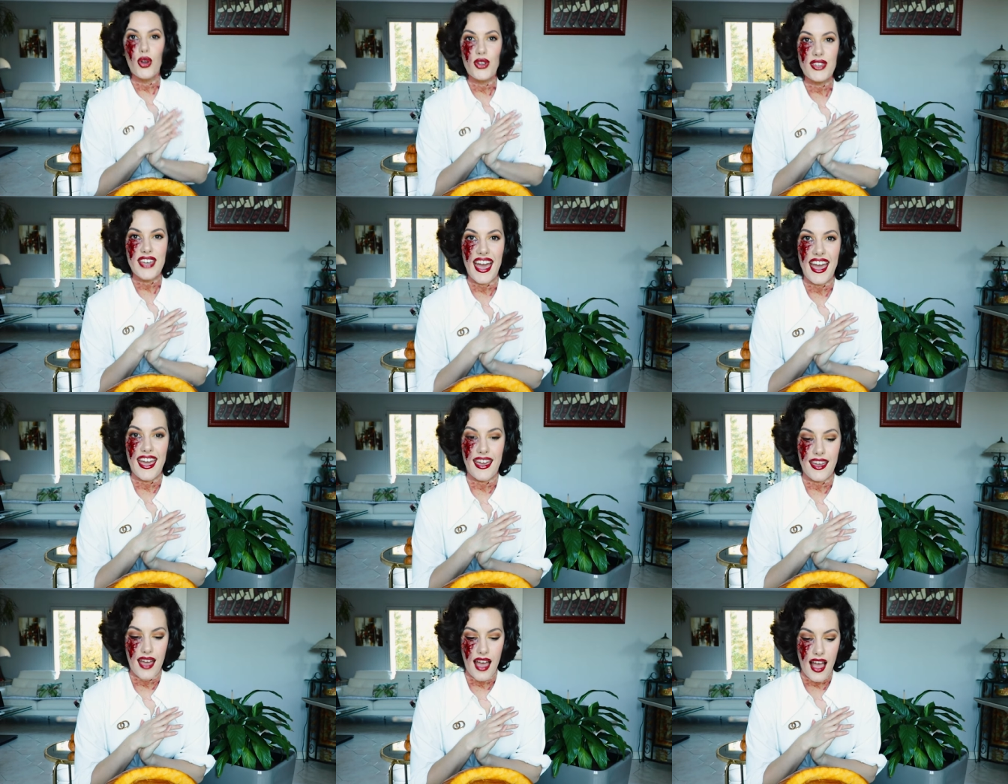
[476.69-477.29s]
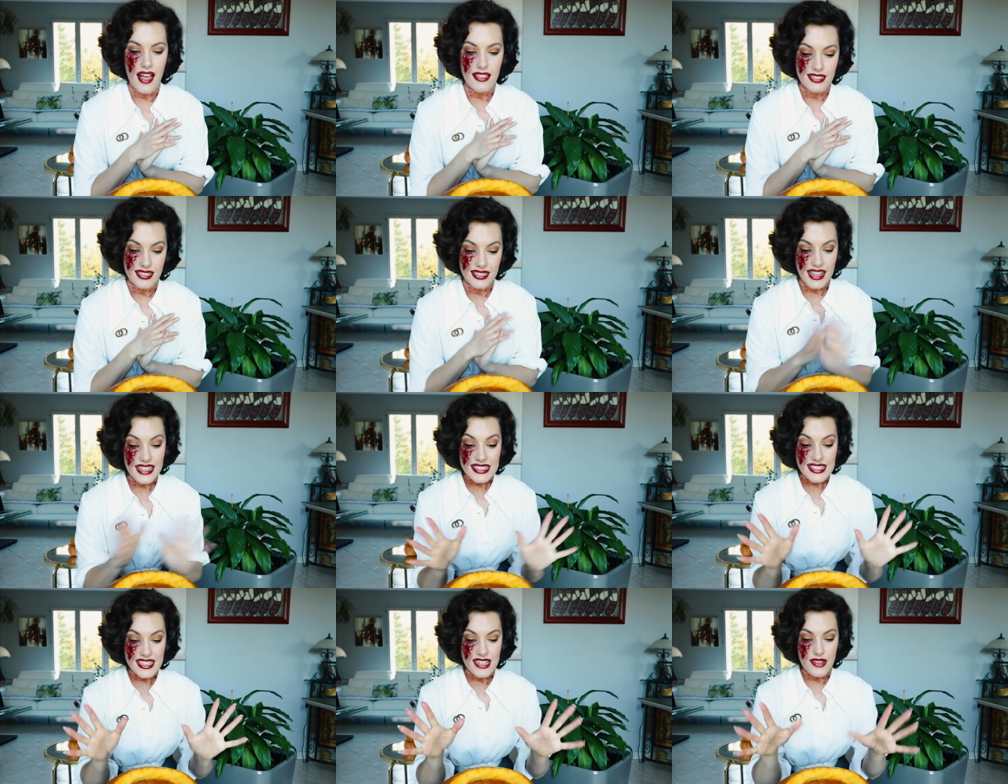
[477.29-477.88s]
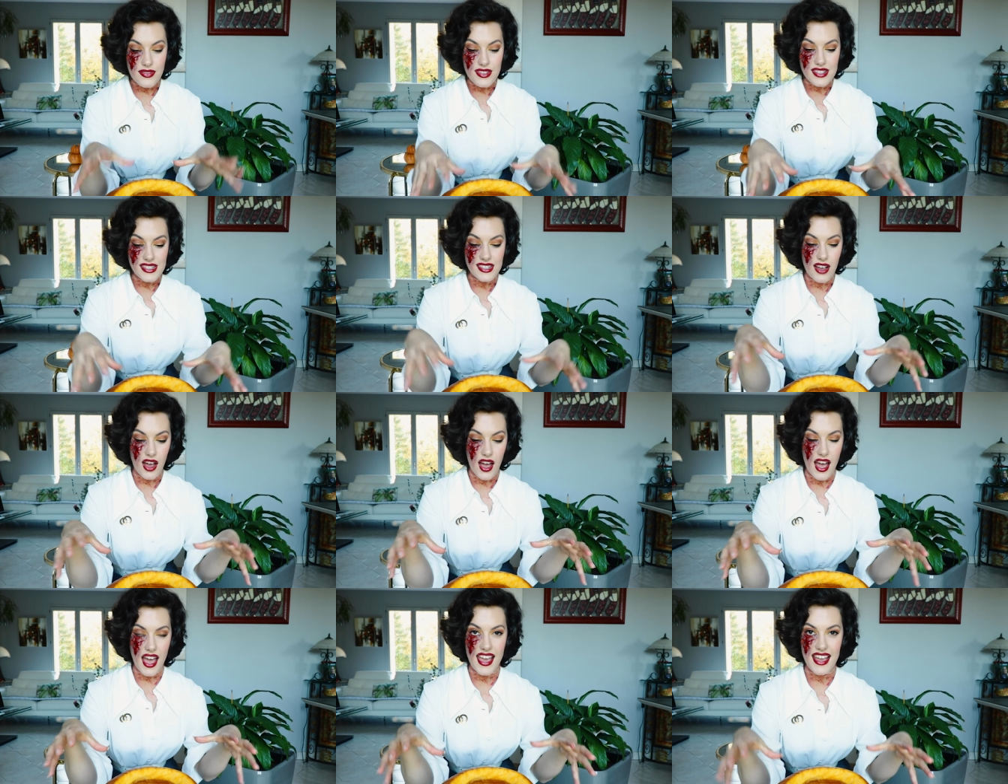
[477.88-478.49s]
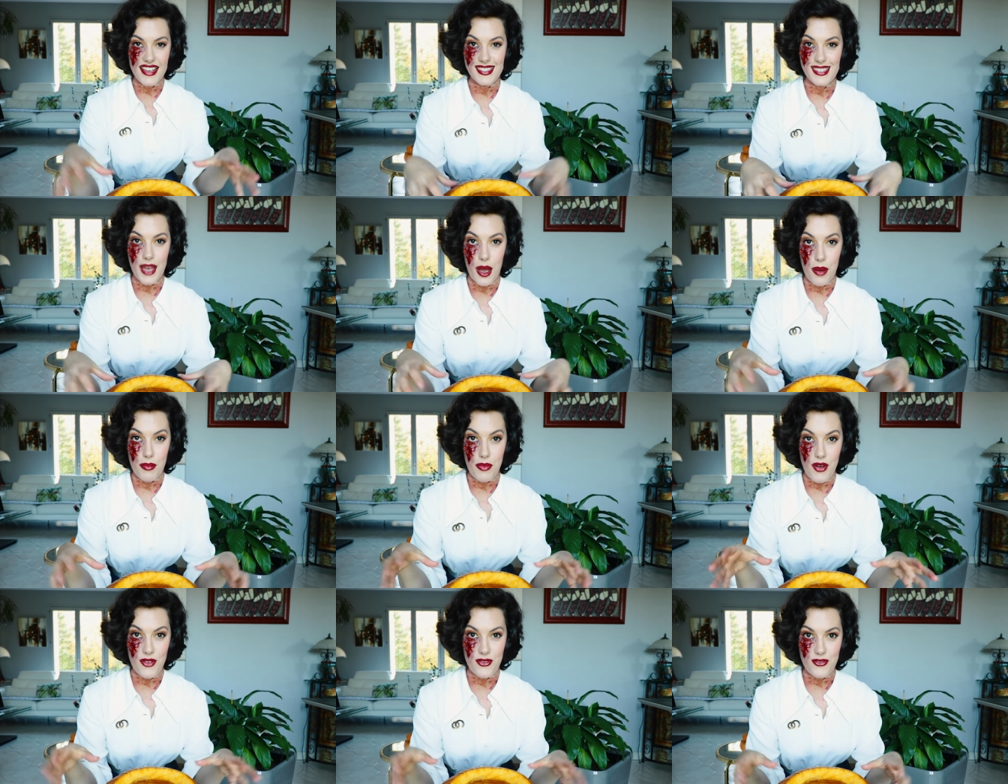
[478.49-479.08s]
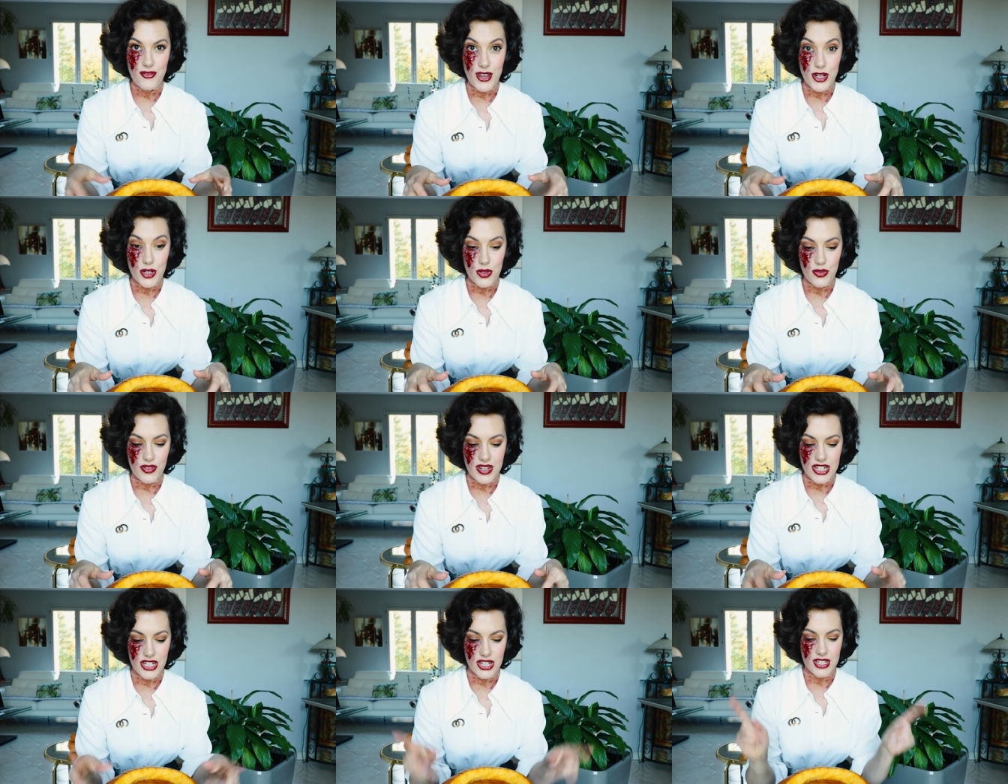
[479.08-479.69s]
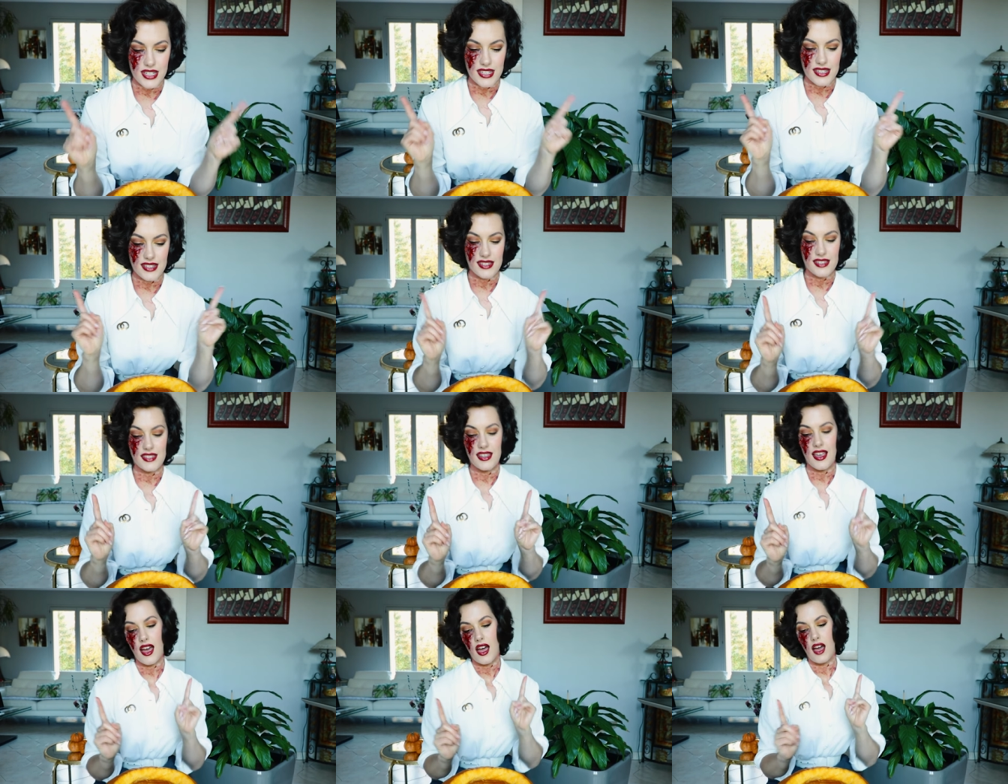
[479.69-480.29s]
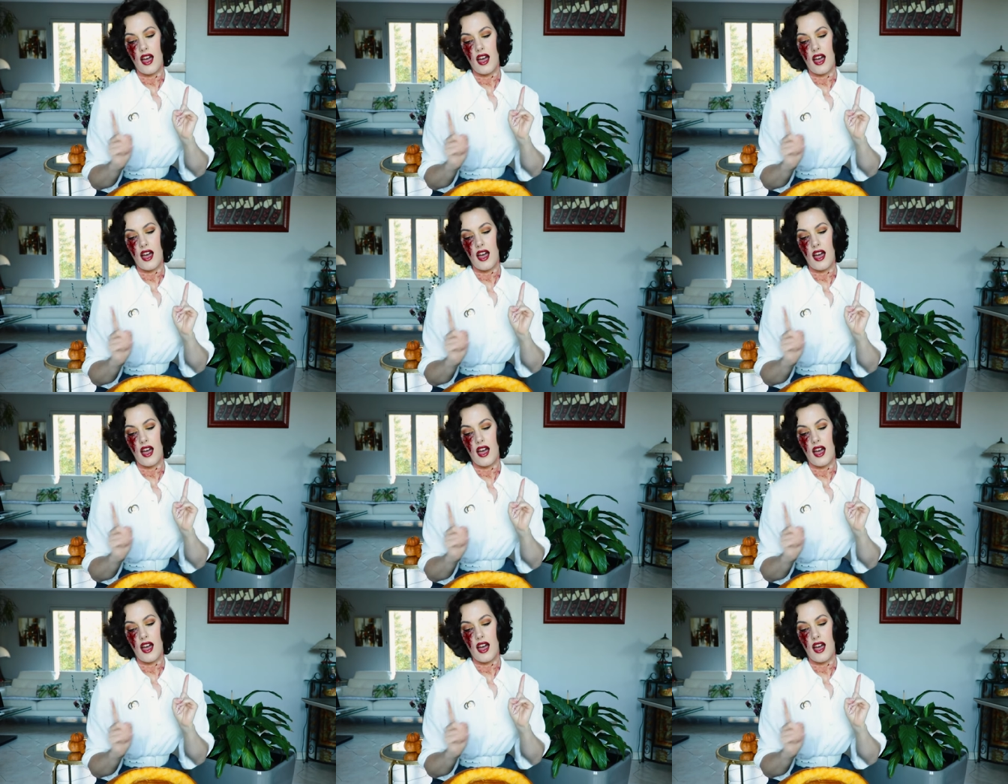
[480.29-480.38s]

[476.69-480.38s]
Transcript: Okay, let's give this guy some facial features.